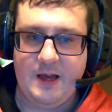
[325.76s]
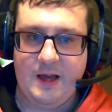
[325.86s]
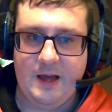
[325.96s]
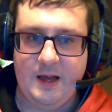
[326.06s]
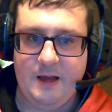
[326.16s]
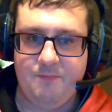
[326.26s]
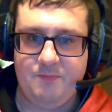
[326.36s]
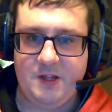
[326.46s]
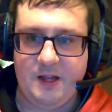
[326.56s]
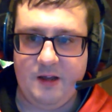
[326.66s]

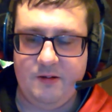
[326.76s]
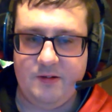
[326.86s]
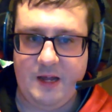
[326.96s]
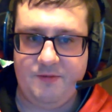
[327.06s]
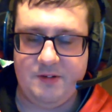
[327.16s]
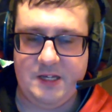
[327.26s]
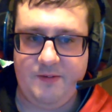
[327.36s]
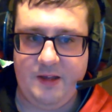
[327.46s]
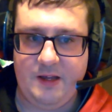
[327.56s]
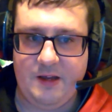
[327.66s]
Everyone's
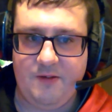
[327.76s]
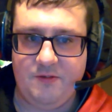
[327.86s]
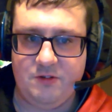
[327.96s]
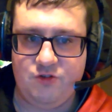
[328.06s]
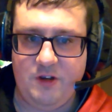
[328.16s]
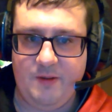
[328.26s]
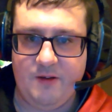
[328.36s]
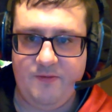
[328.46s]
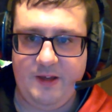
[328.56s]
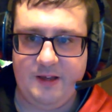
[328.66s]
having, everyone's dreaming
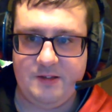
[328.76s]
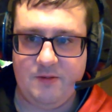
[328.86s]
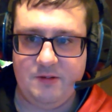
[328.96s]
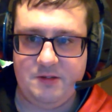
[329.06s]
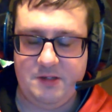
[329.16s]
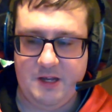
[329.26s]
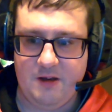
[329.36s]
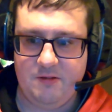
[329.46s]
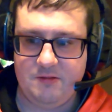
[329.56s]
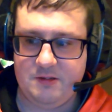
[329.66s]
of things. They want
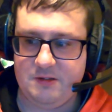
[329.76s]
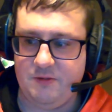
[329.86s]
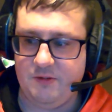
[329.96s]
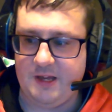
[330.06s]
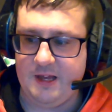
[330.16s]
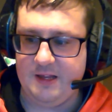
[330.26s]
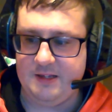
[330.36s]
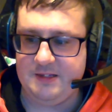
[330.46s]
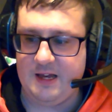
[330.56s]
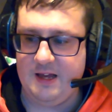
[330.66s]
to get
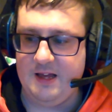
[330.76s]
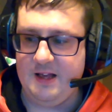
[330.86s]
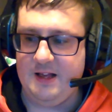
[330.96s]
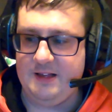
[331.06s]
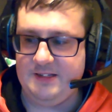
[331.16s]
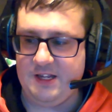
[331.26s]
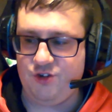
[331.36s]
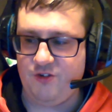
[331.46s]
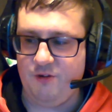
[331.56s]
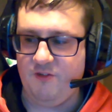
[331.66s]
this
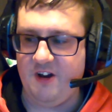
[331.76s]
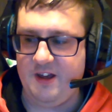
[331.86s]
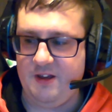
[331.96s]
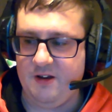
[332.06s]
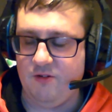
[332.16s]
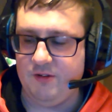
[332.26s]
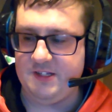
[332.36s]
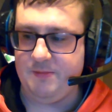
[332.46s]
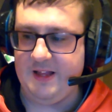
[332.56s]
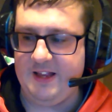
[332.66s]
century right or
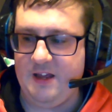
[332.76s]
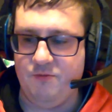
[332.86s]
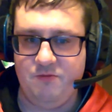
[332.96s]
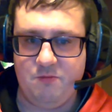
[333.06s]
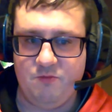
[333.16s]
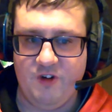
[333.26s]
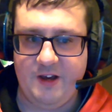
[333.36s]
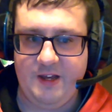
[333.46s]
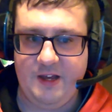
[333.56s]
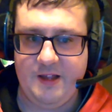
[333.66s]
this millennium right,